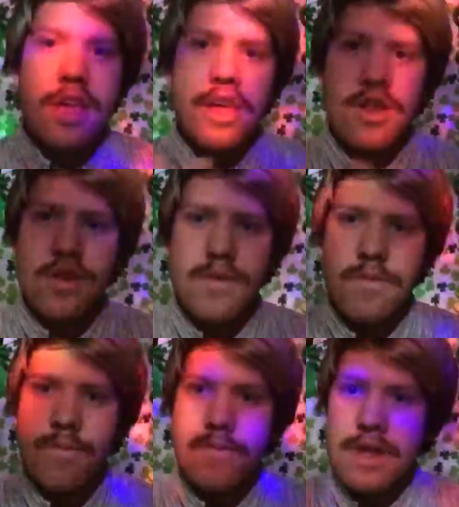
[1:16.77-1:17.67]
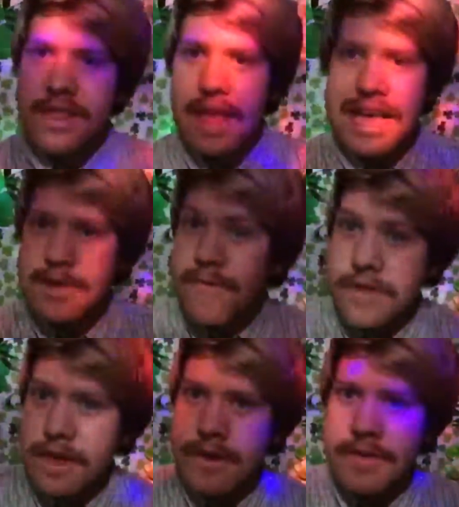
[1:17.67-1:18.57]
in my last two
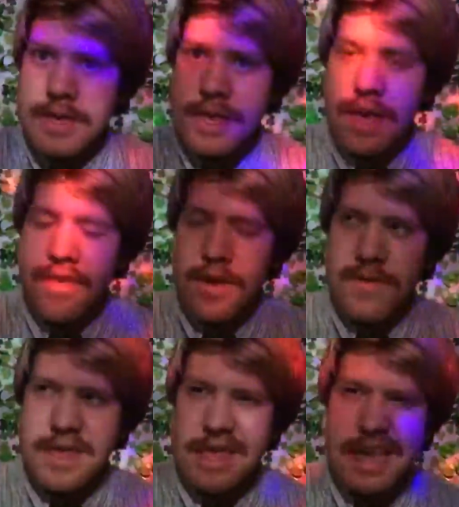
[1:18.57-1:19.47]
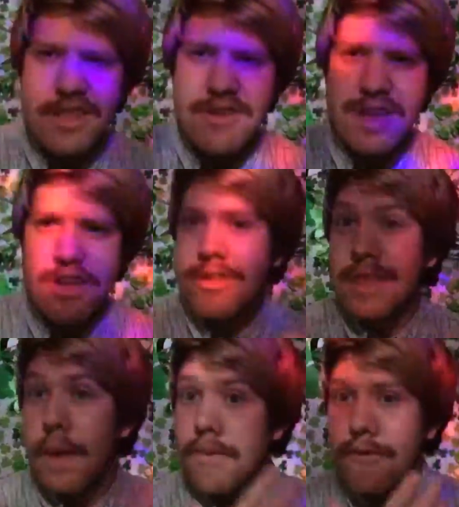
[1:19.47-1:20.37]
videos, I think it was yesterday or the
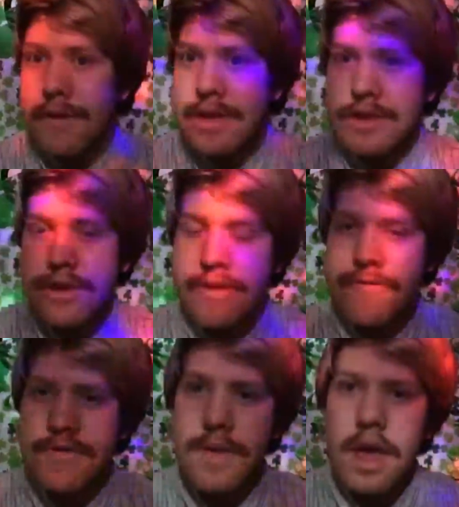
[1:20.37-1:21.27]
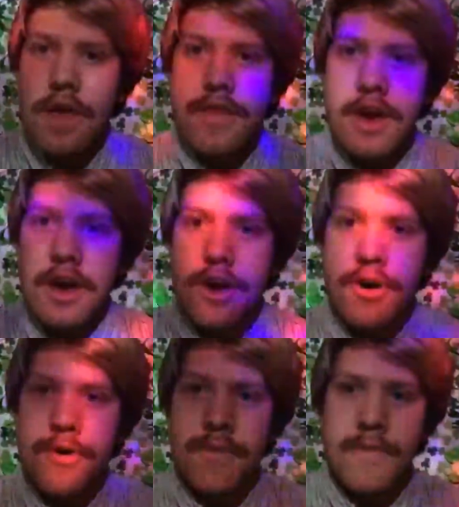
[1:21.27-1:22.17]
day before yesterday, whatever, that
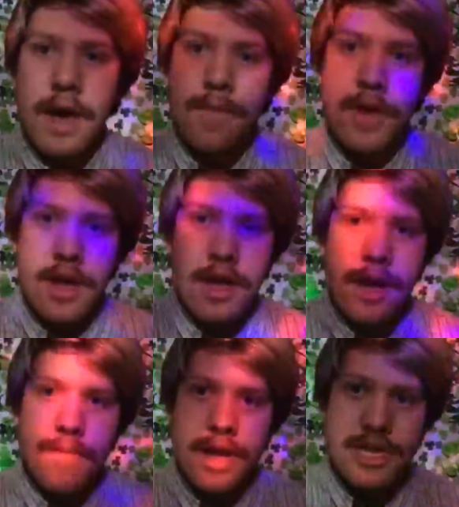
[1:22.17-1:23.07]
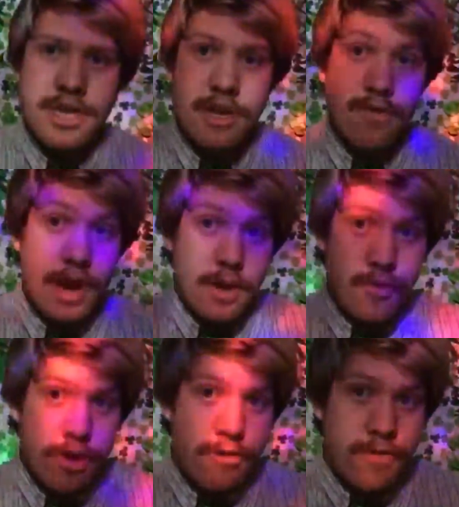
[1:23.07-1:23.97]
I'm actually writing a
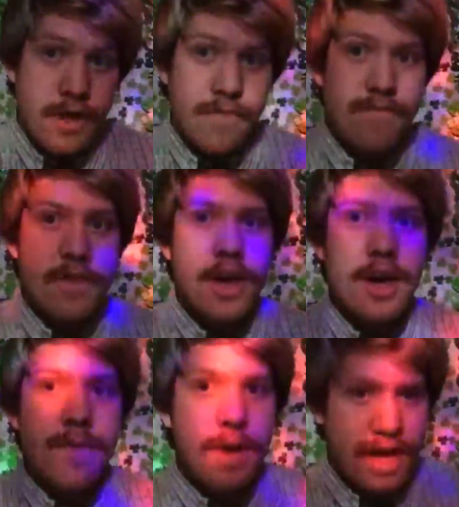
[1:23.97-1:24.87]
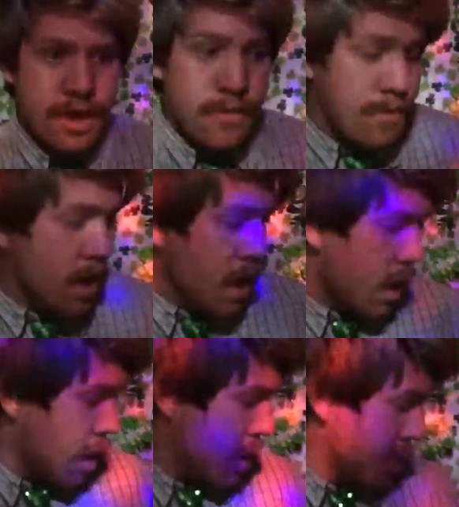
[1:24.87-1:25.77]
book and your thing. I'm
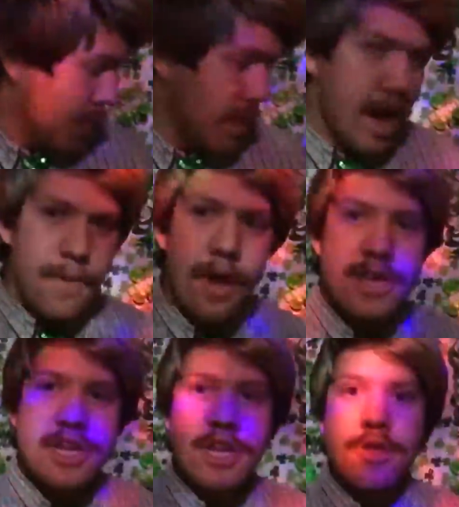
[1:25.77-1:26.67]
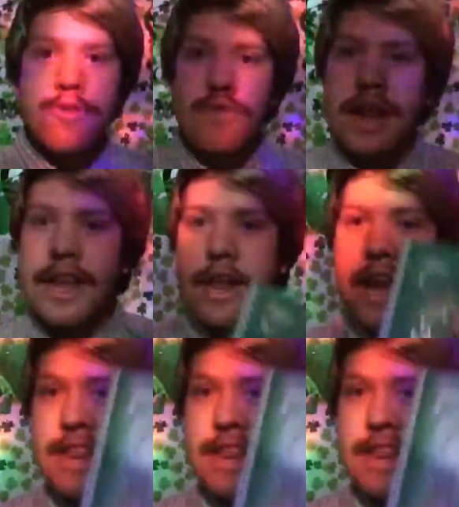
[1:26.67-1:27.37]
actually writing down